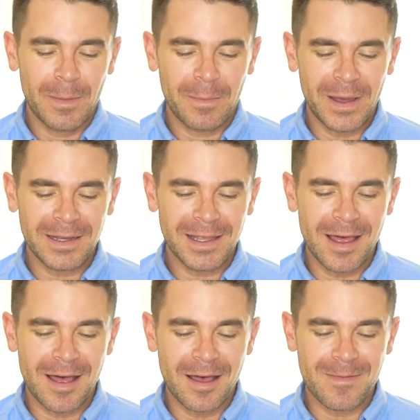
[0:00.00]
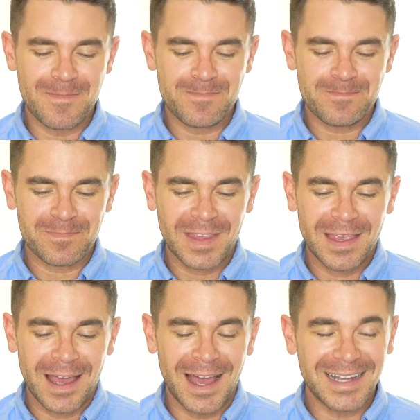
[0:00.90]
But
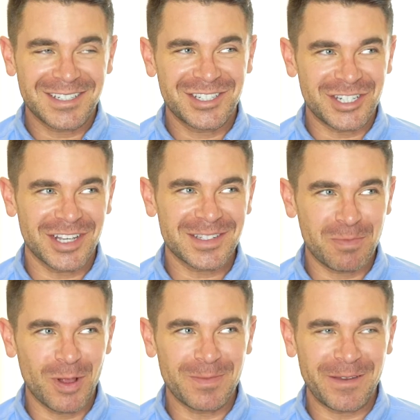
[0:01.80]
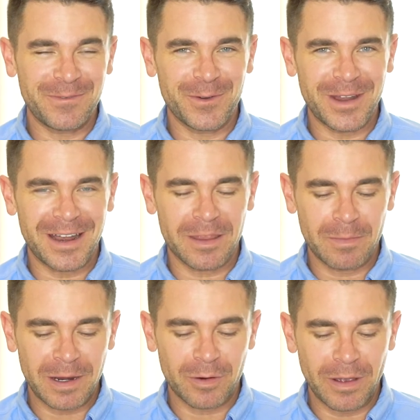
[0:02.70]
I just pulled my food out of the
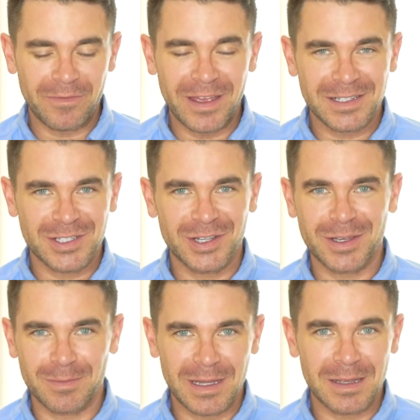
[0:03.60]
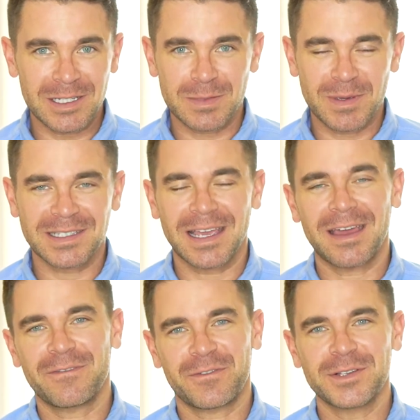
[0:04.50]
microwave. It took a minute just because I
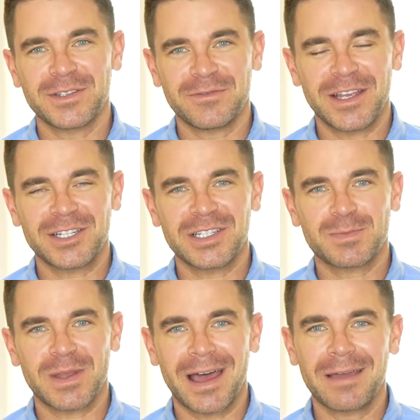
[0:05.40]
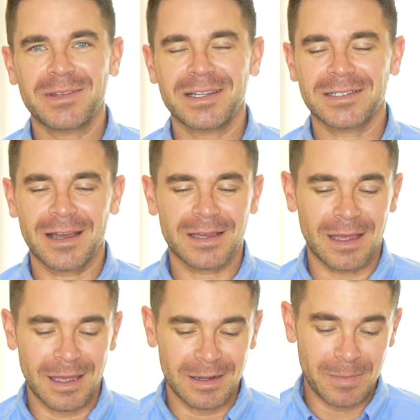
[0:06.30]
have frozen veggies, but I'm going to talk
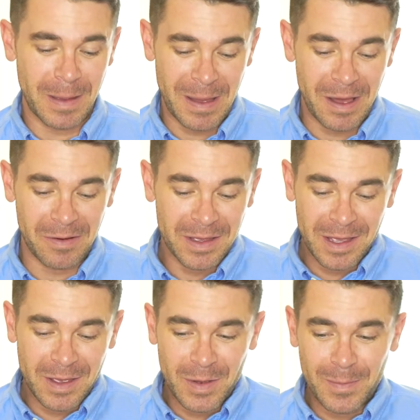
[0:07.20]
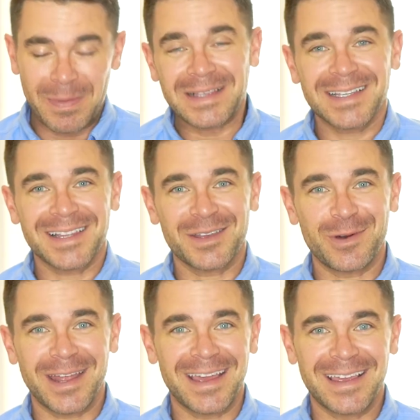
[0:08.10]
about basically
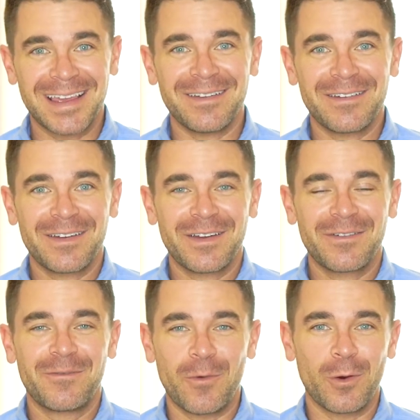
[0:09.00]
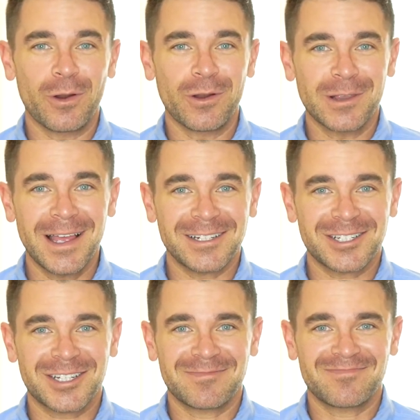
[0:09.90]
what I eat for
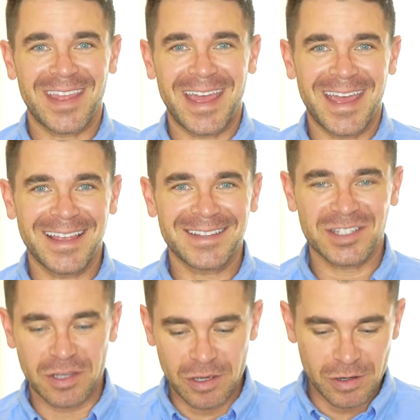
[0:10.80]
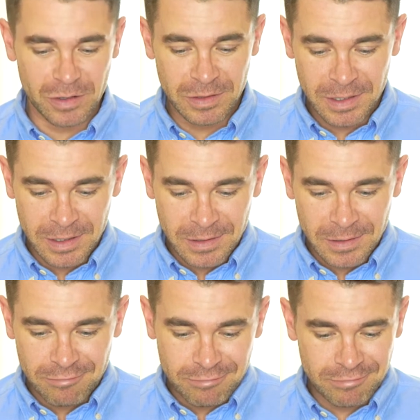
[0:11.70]
lunch. And so
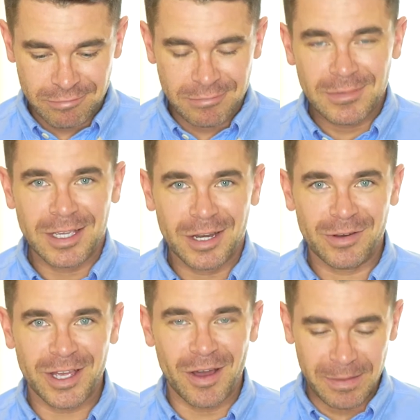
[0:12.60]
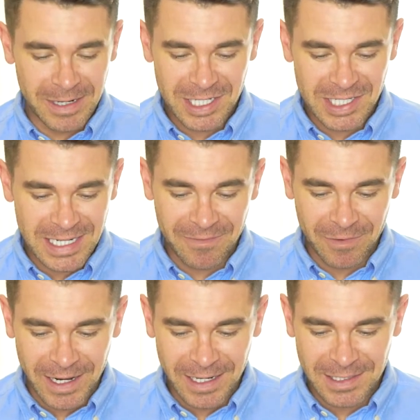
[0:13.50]
here we go. I'm going to just dive
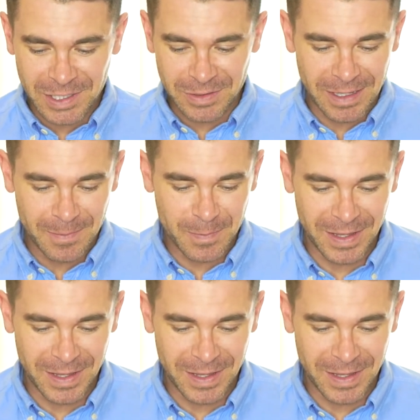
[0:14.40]
right into it.